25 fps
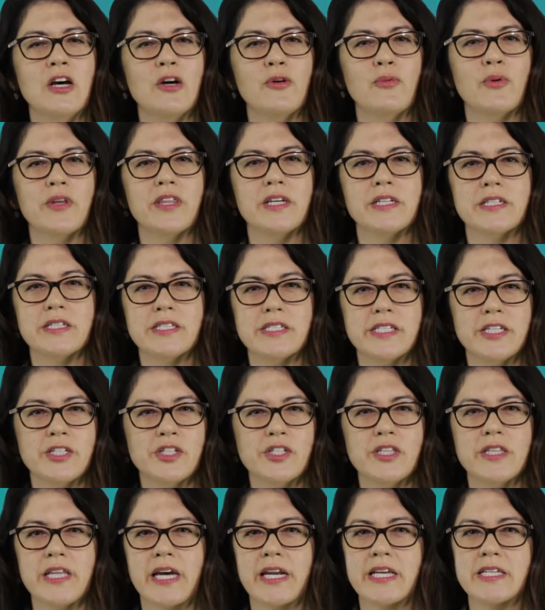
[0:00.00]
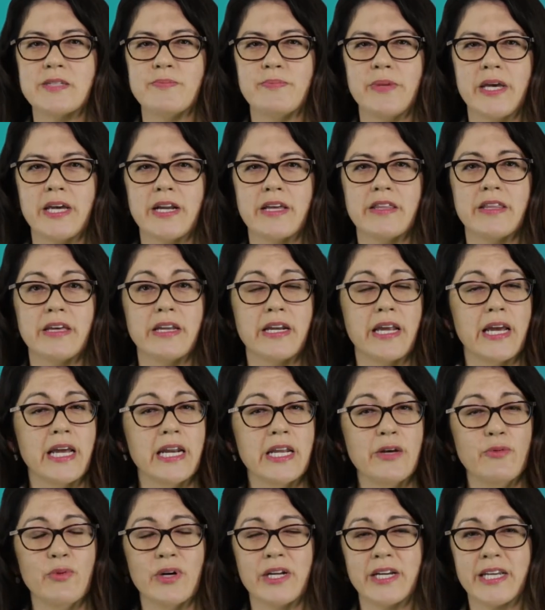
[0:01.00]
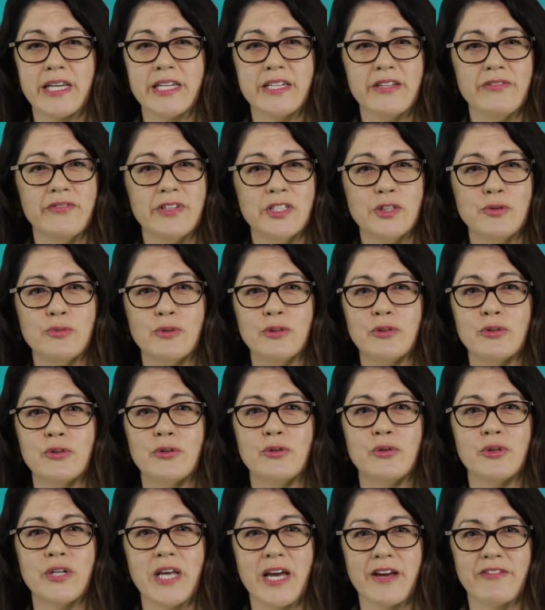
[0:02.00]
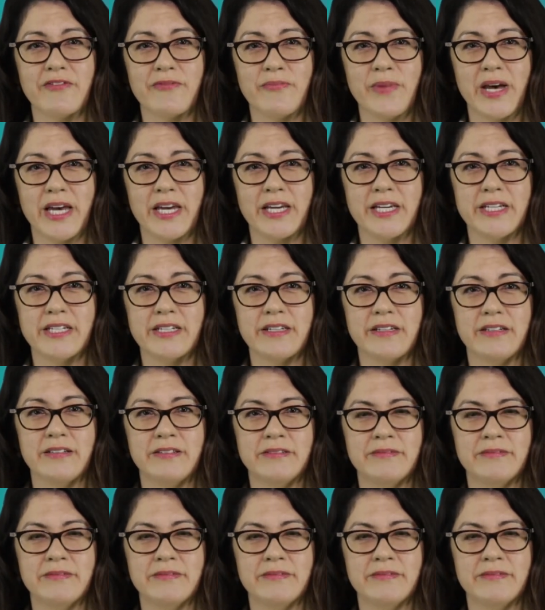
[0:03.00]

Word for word: with a decision that is better than any one individual could have made.